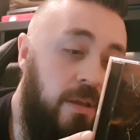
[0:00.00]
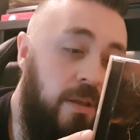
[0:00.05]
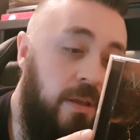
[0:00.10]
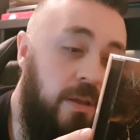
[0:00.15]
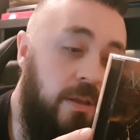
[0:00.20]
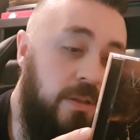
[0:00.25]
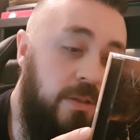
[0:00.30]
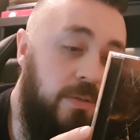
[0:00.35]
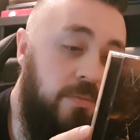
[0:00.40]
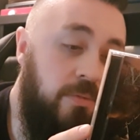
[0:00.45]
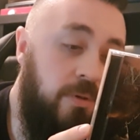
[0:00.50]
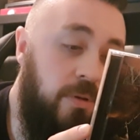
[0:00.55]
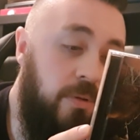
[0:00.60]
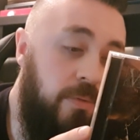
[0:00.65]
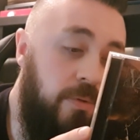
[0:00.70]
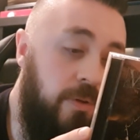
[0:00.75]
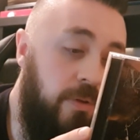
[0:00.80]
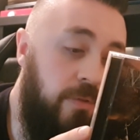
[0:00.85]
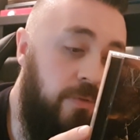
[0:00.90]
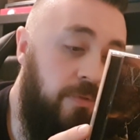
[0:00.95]
It's what,
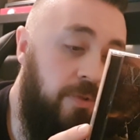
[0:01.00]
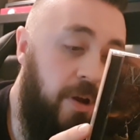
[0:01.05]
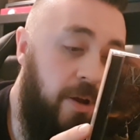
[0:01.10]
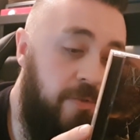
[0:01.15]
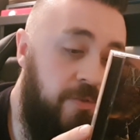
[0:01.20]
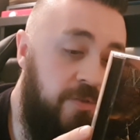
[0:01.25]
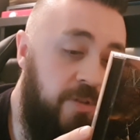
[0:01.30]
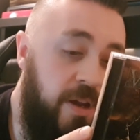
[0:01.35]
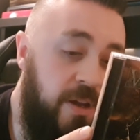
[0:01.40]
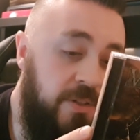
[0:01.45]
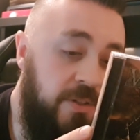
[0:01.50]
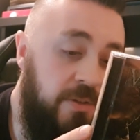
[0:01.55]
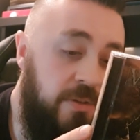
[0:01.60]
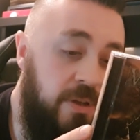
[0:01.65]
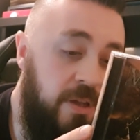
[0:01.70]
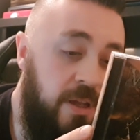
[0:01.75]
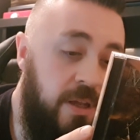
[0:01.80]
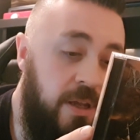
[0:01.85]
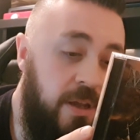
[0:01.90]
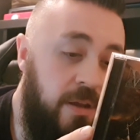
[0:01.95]
we've got 5 tracks on
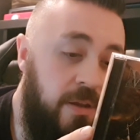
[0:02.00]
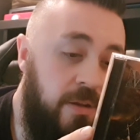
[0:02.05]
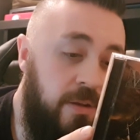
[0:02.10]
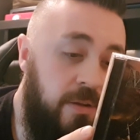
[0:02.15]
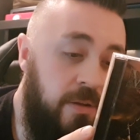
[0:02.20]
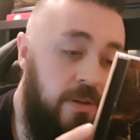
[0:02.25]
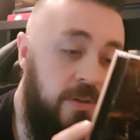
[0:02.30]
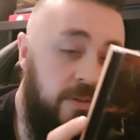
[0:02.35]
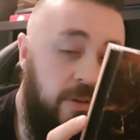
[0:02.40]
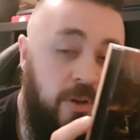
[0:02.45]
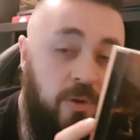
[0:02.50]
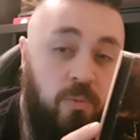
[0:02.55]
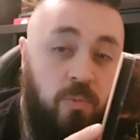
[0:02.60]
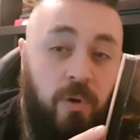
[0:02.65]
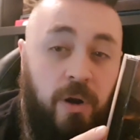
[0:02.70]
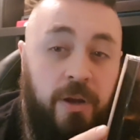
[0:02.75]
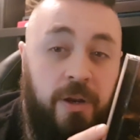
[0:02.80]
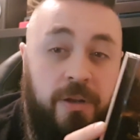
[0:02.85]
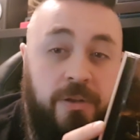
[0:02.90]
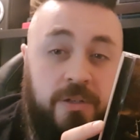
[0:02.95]
here, and there's only
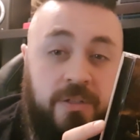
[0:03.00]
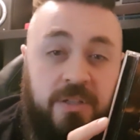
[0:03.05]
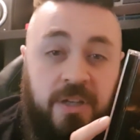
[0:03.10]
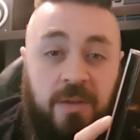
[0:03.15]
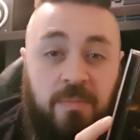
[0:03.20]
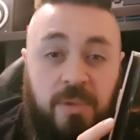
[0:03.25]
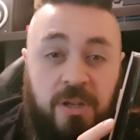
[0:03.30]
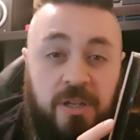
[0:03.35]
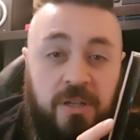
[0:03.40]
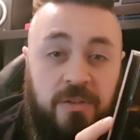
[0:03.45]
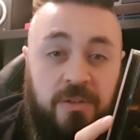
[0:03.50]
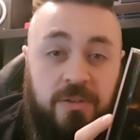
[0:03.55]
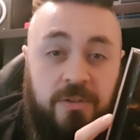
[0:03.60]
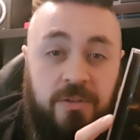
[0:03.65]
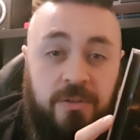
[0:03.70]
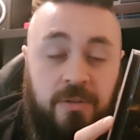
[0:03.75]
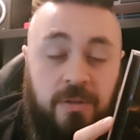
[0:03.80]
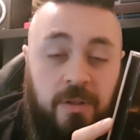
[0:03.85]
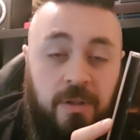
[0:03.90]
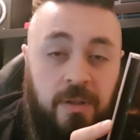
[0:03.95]
one under 10 minutes.